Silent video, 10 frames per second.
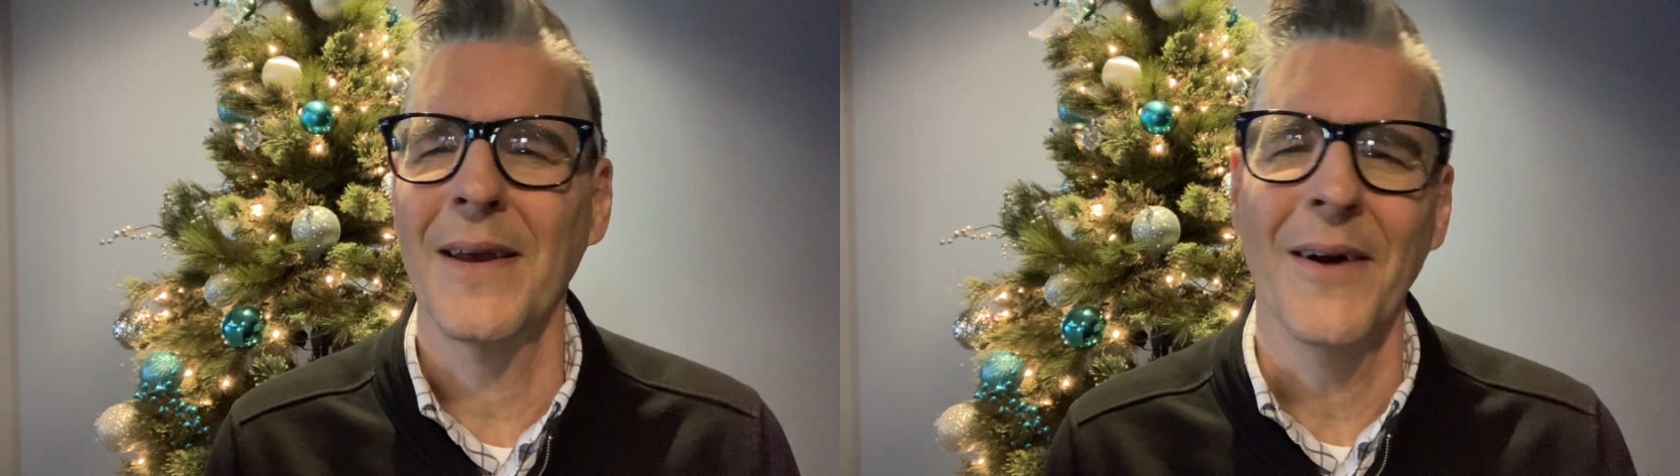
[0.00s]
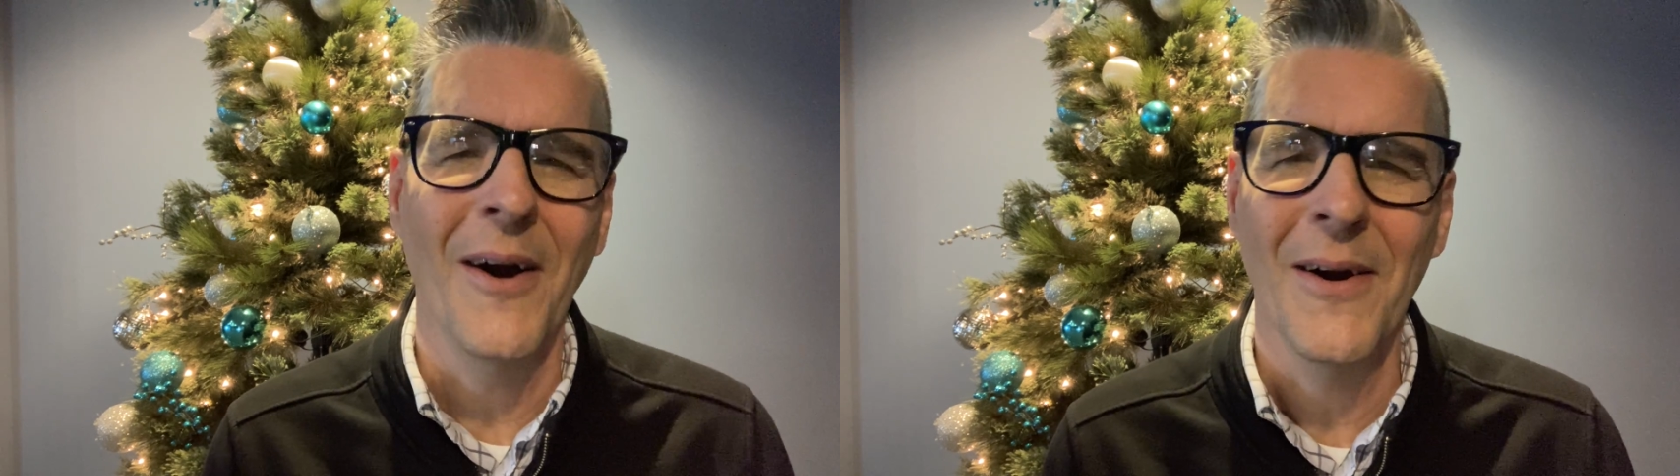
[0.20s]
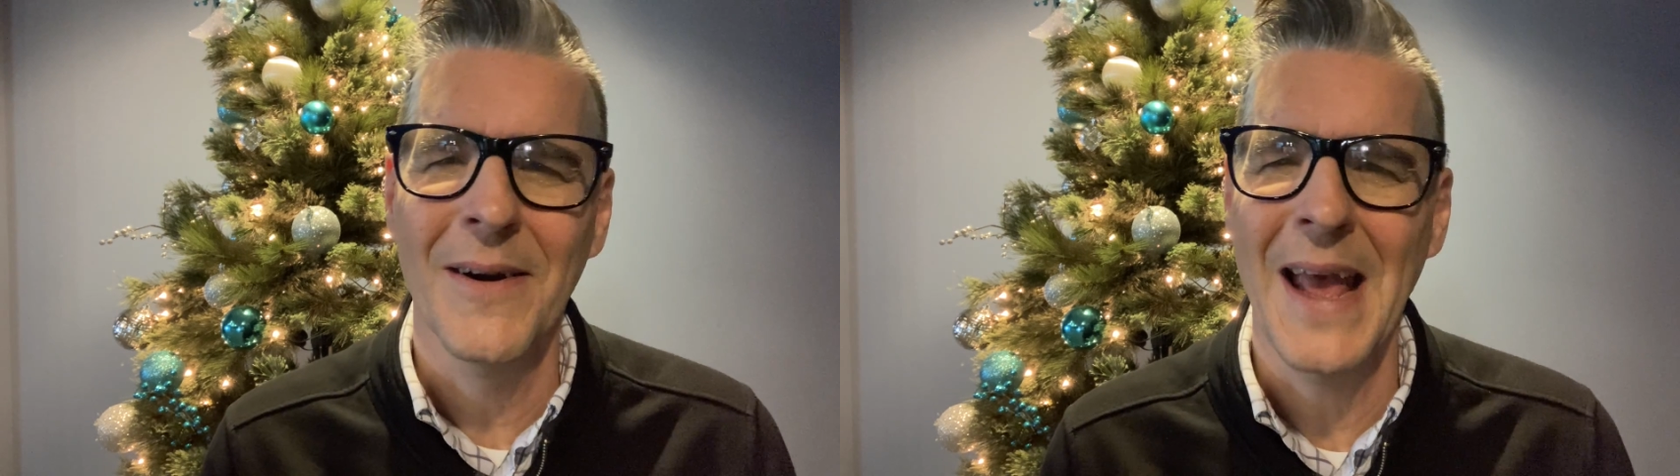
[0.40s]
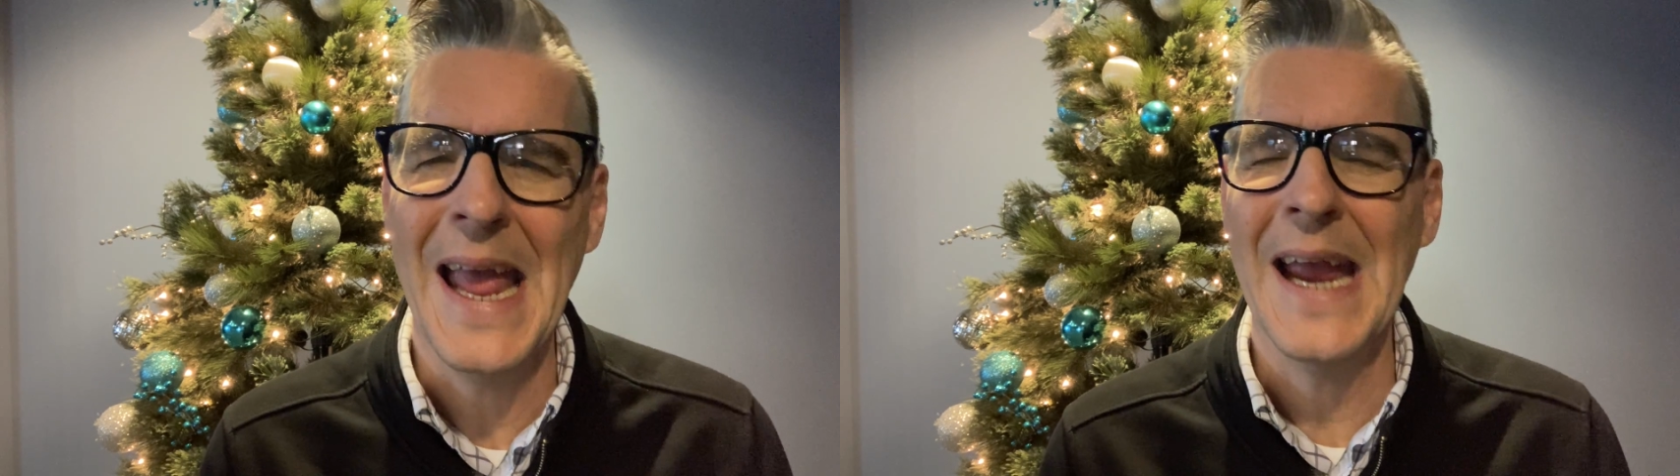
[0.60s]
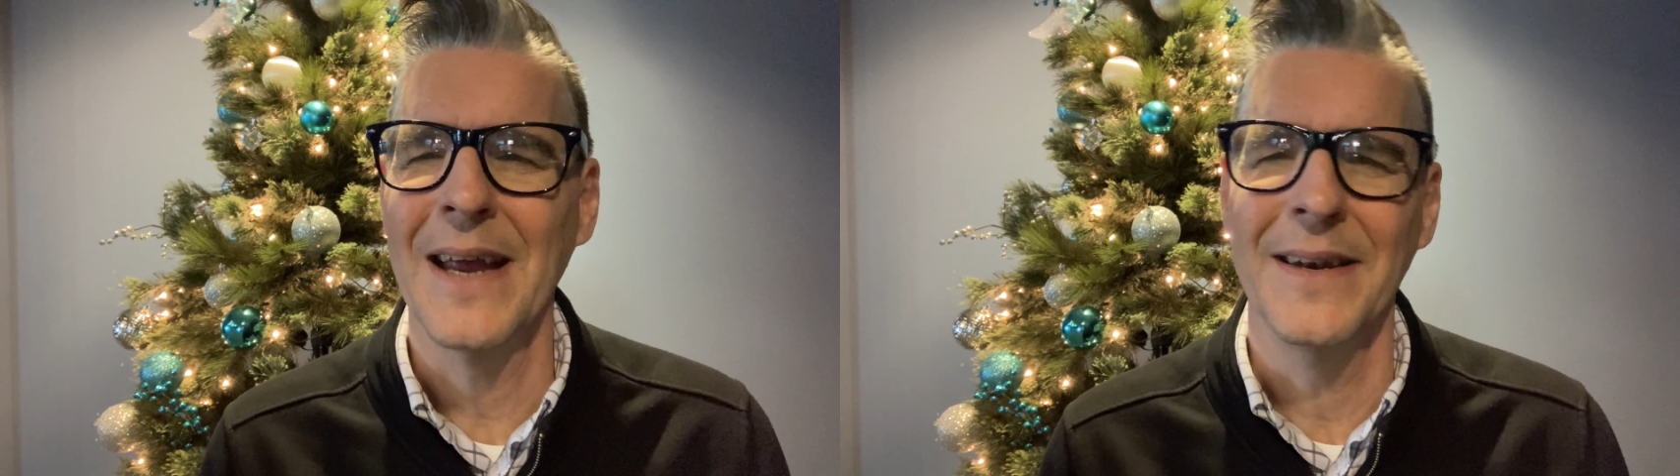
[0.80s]
and
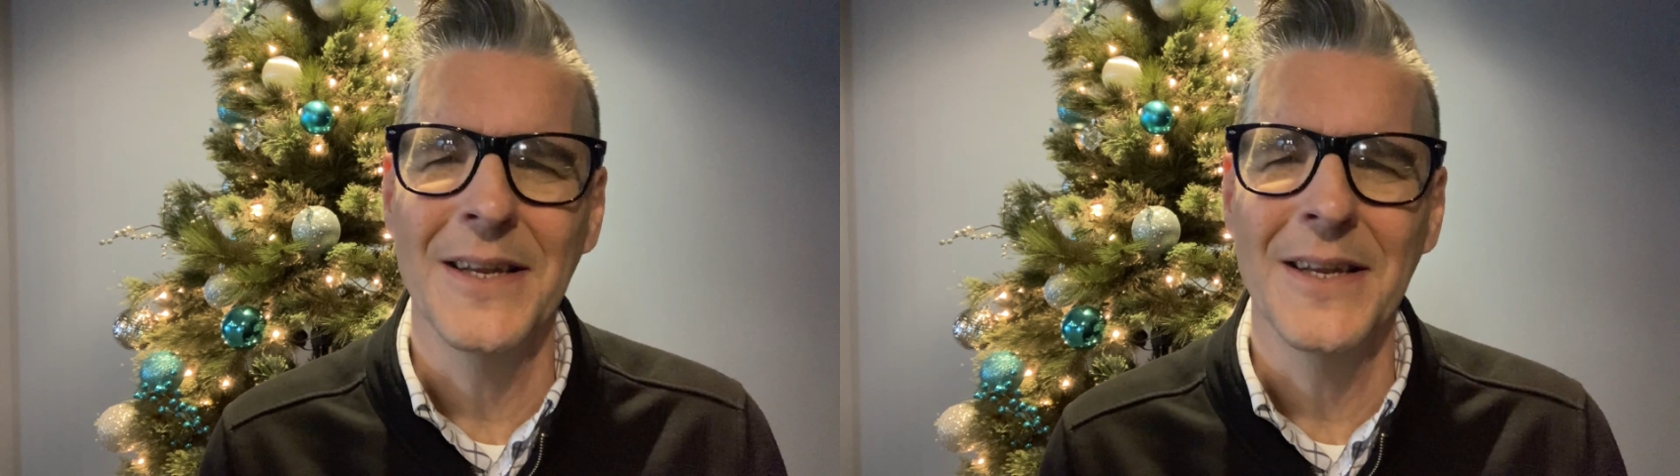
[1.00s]
heartache and